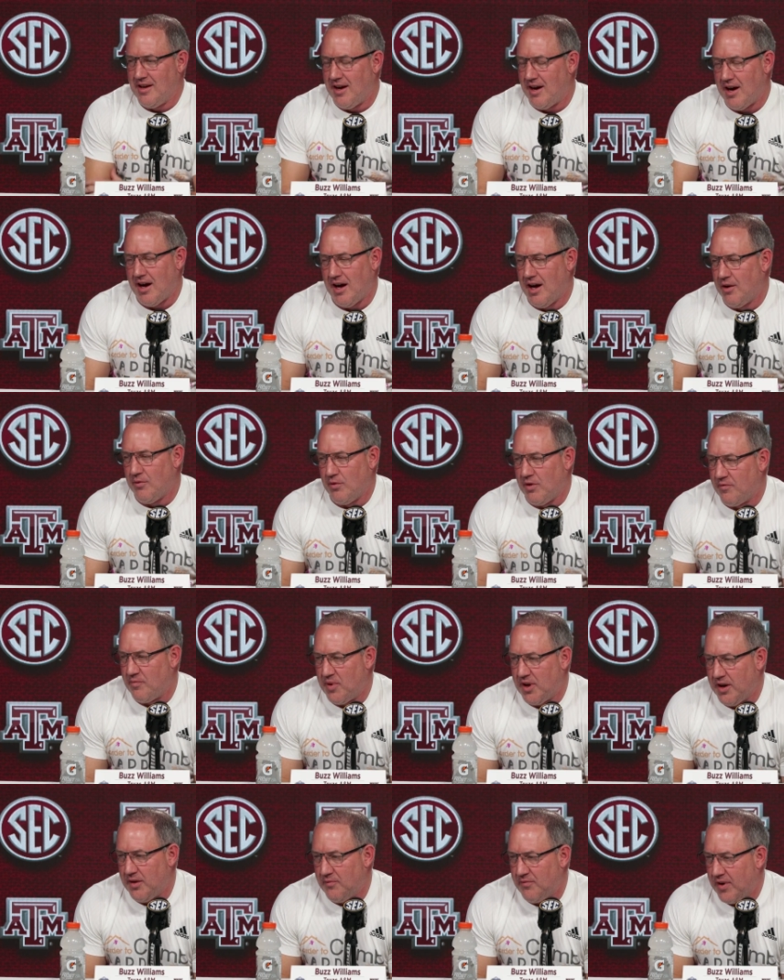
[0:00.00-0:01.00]
and we've
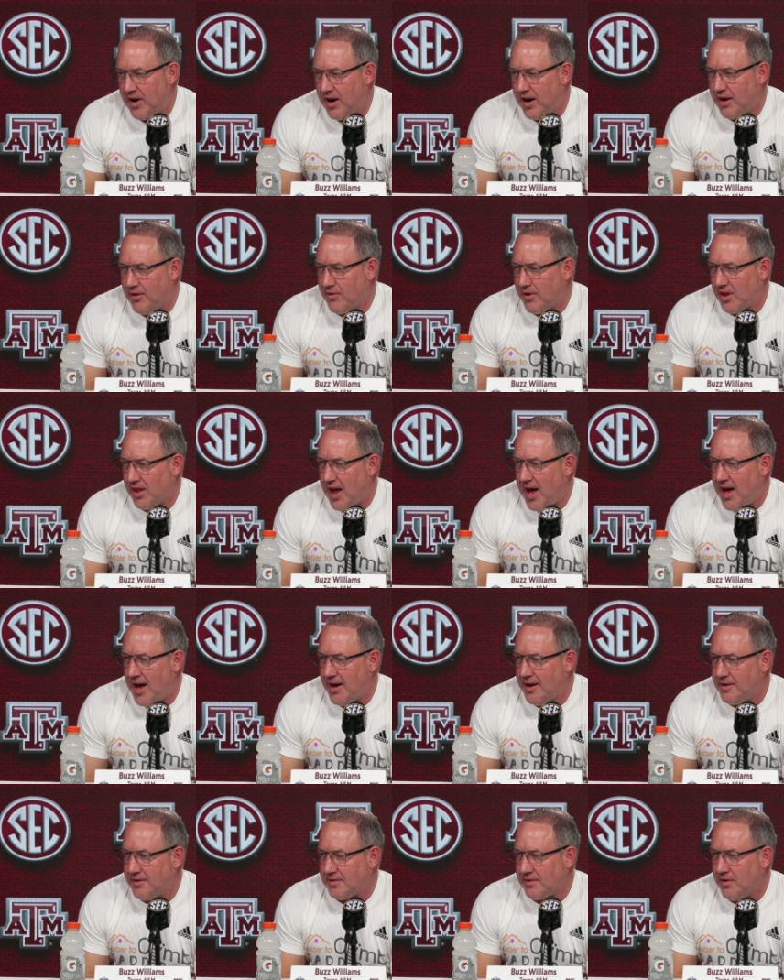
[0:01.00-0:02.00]
been very
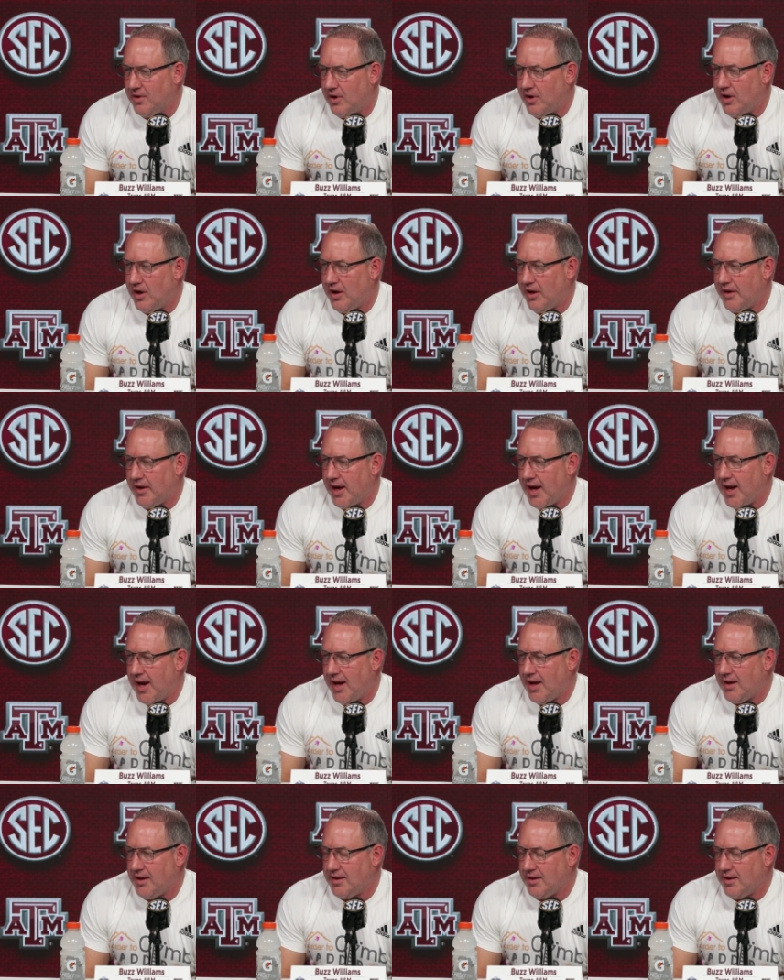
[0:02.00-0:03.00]
reliant on
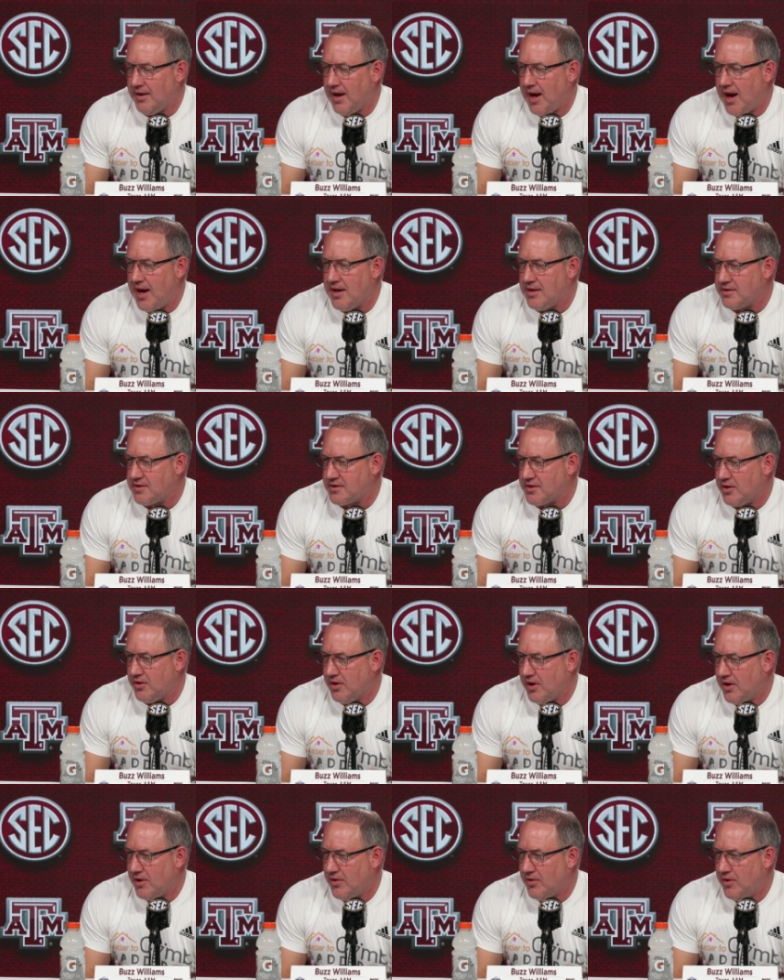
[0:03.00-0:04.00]
Andy and
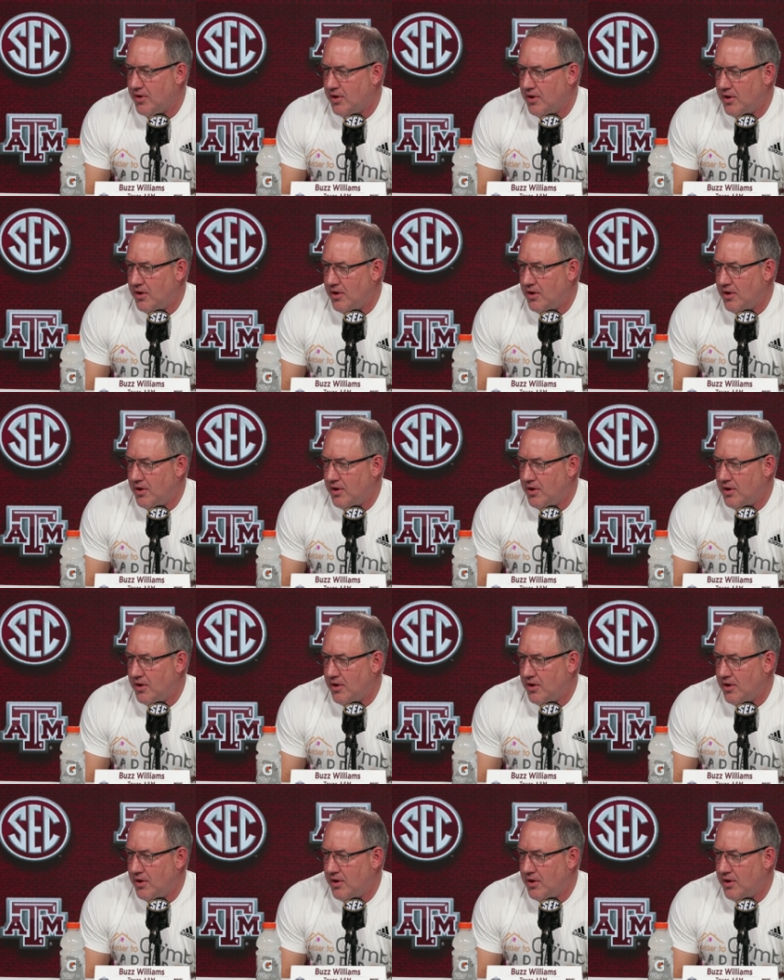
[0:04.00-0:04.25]
Solo.